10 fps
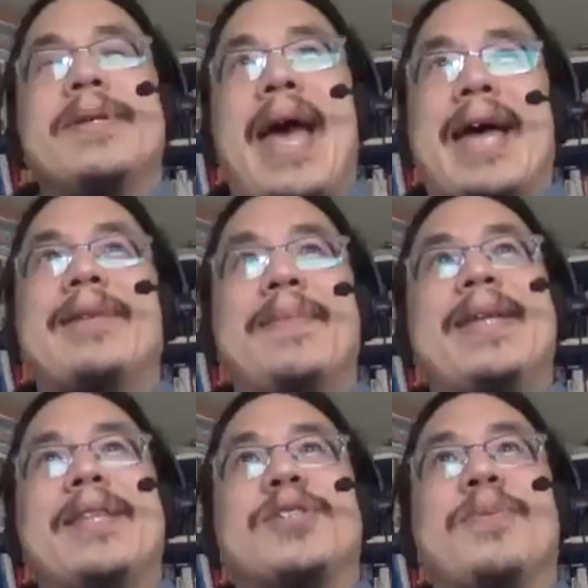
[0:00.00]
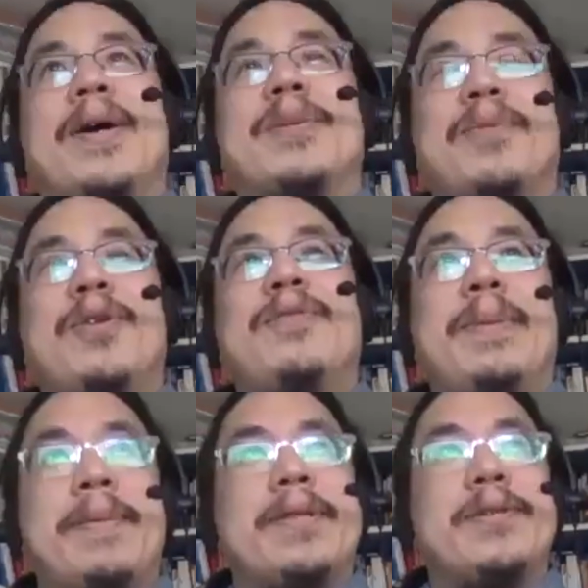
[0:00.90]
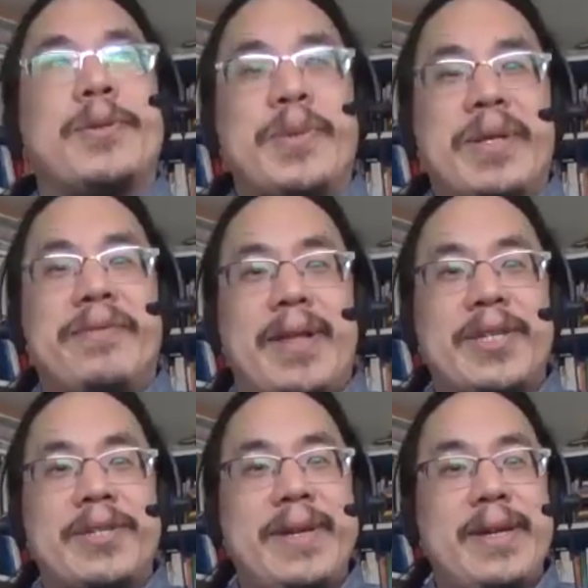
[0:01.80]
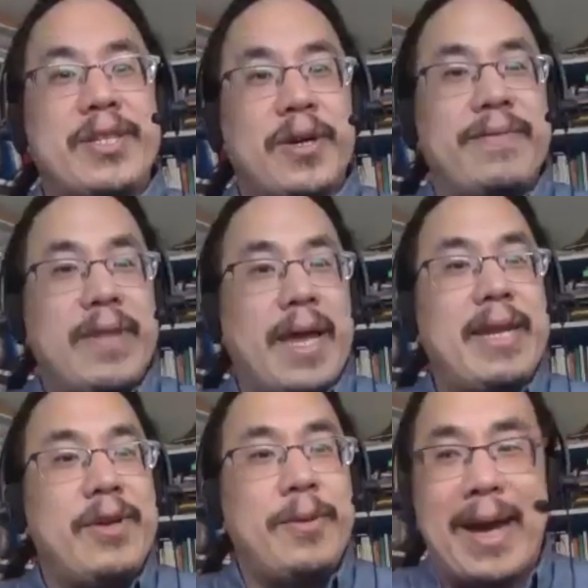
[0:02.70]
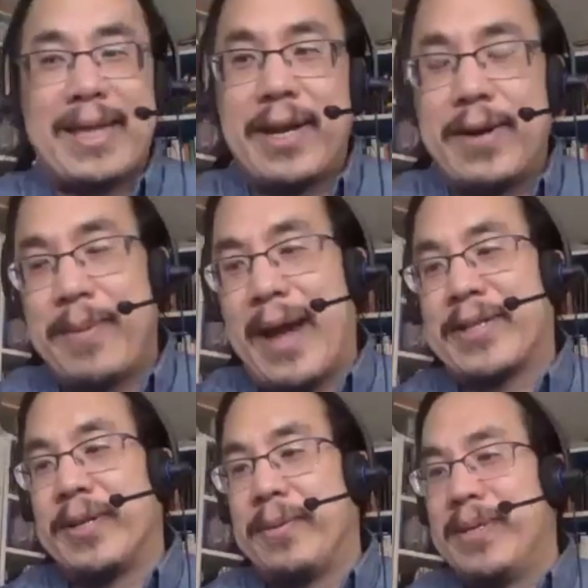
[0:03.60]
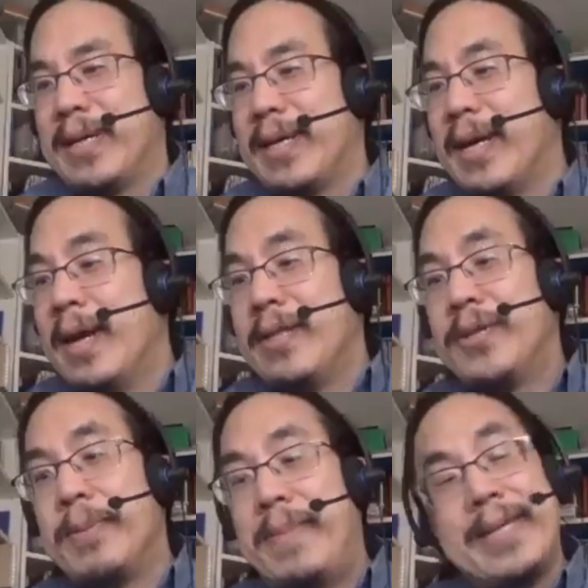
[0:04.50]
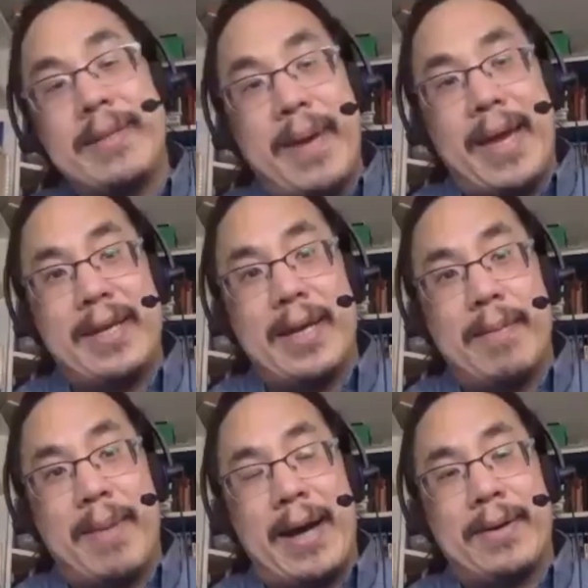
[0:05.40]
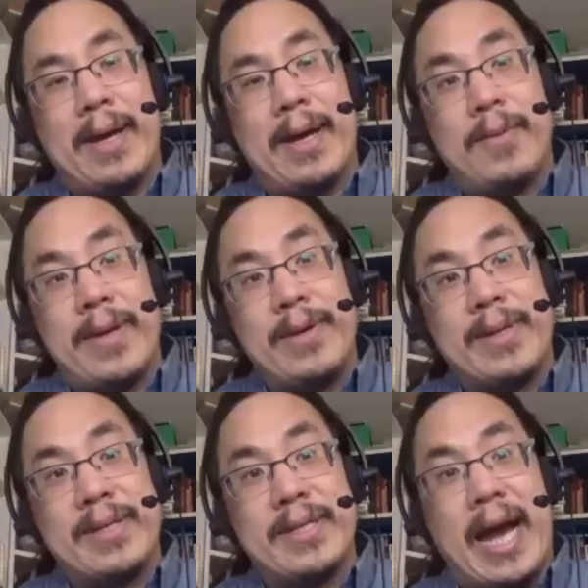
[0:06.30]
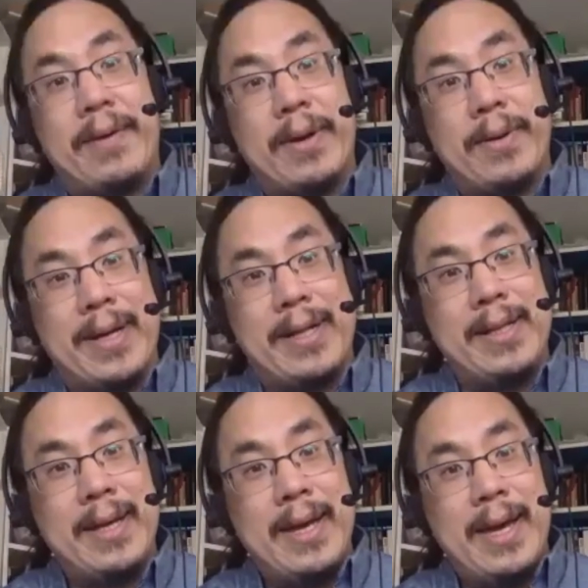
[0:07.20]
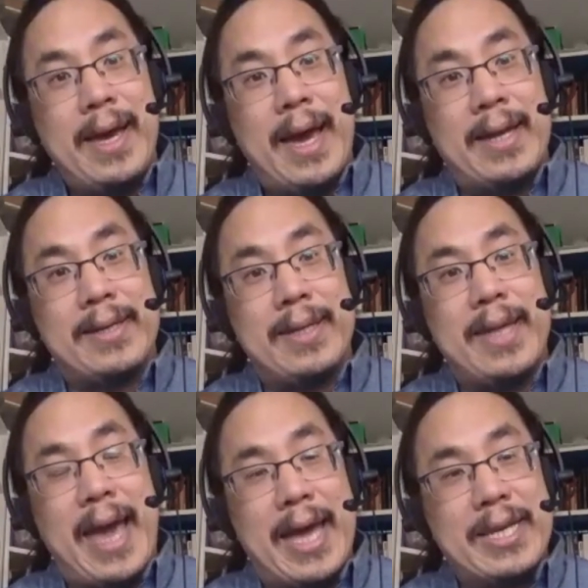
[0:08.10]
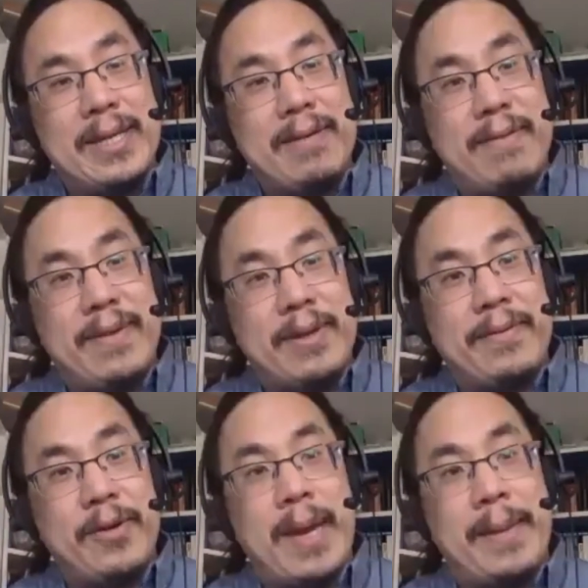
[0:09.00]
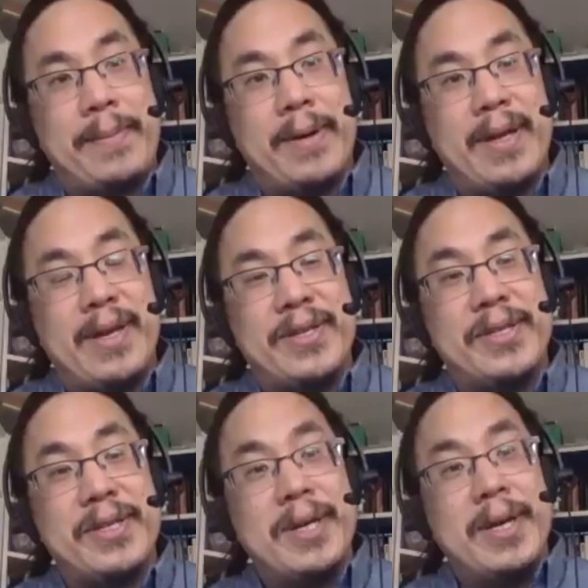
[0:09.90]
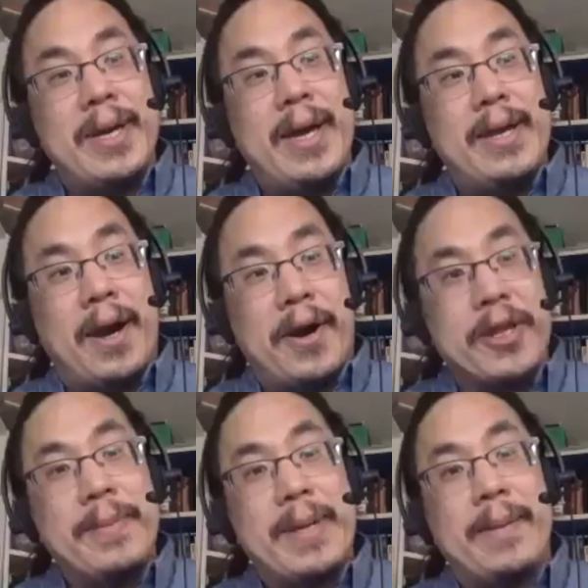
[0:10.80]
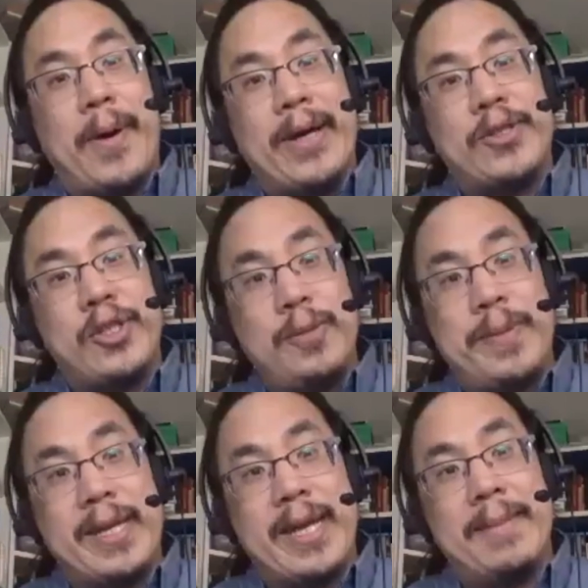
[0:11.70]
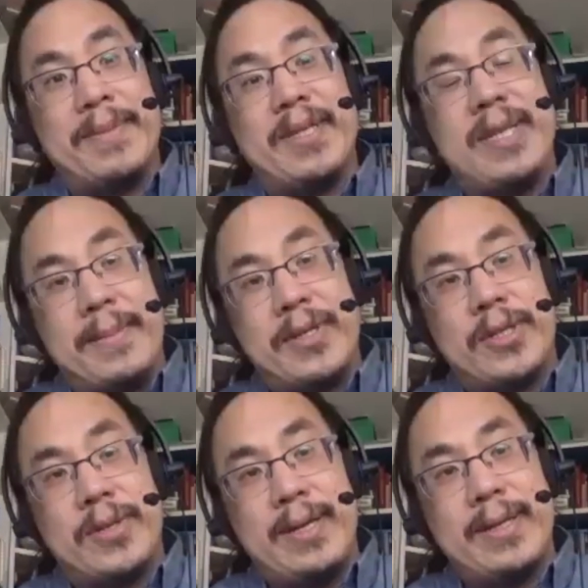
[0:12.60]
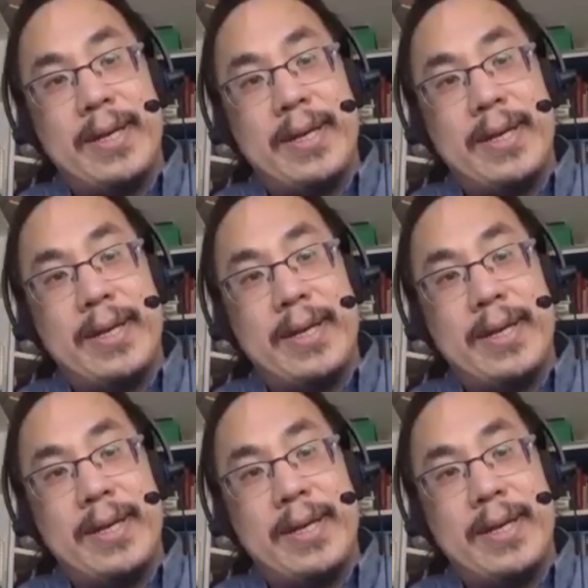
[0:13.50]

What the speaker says: had to be in this one to prove to people this was real philosophy. And so if any of you back there in practical reasoning, there's a big debate about whether you can desire at will. And the end of the Phil Review paper is an argument about why stupid games demonstrate